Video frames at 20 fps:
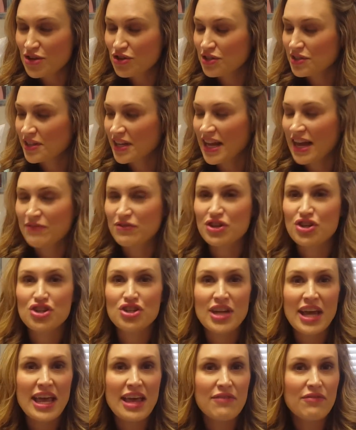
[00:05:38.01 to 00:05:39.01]
She's going to have to
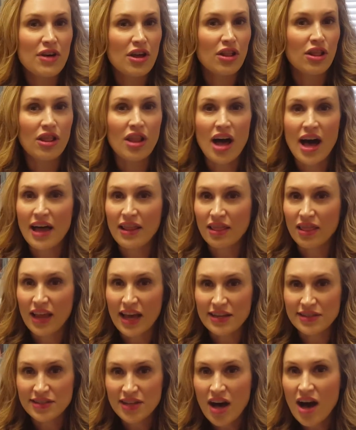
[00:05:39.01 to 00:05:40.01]
shave a lot
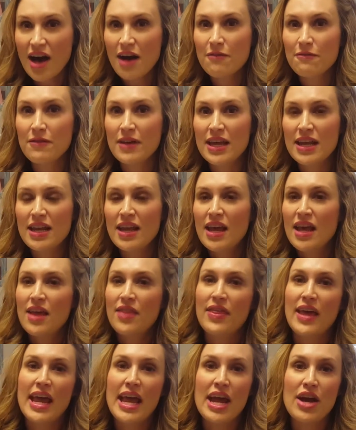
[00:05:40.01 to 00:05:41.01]
less often.
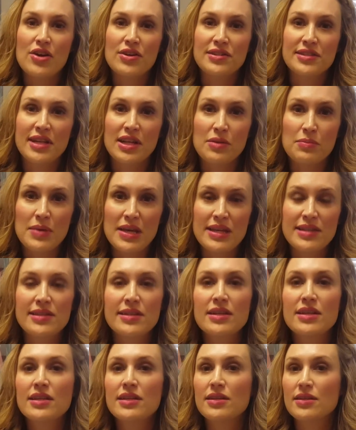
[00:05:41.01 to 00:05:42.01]
The hair is going to be
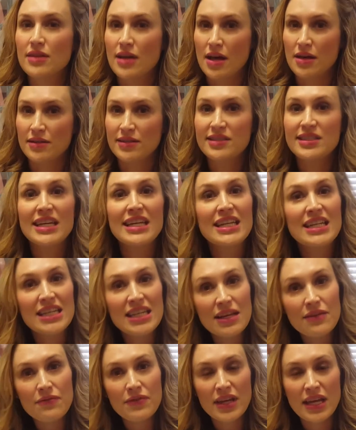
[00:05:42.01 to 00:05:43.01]

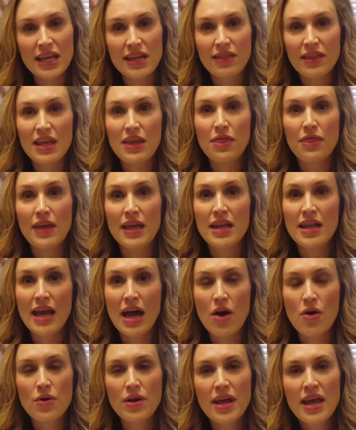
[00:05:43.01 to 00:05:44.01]
significantly thinned
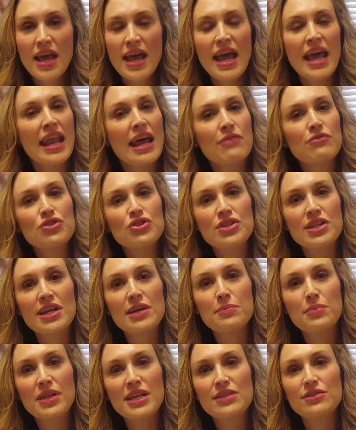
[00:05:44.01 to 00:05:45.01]
out. And after she
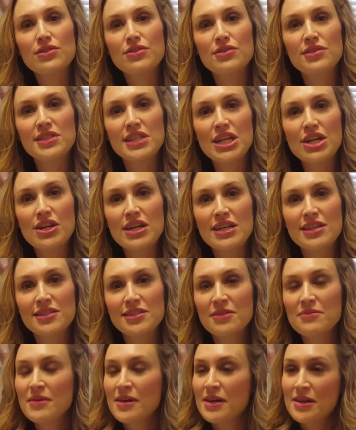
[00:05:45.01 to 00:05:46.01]
completes her
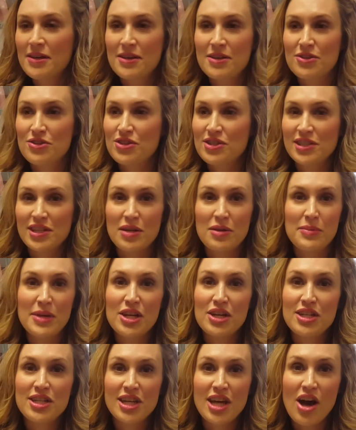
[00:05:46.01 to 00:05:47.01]
series, she's going to be
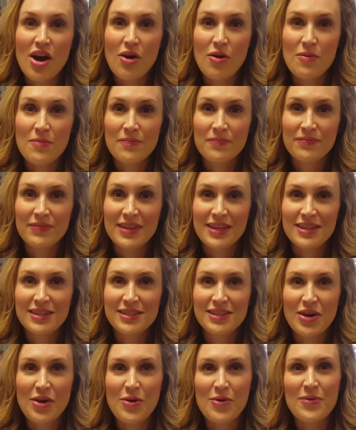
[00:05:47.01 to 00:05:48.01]
good to go.
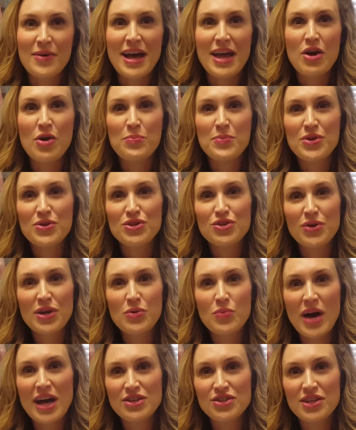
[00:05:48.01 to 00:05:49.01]
So I hope you
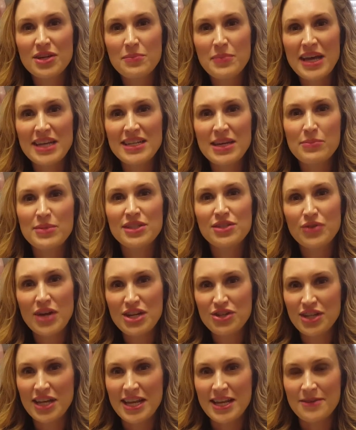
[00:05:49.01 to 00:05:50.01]
enjoyed watching my
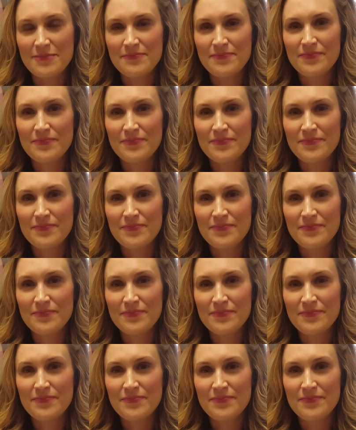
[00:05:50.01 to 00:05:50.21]
demonstration.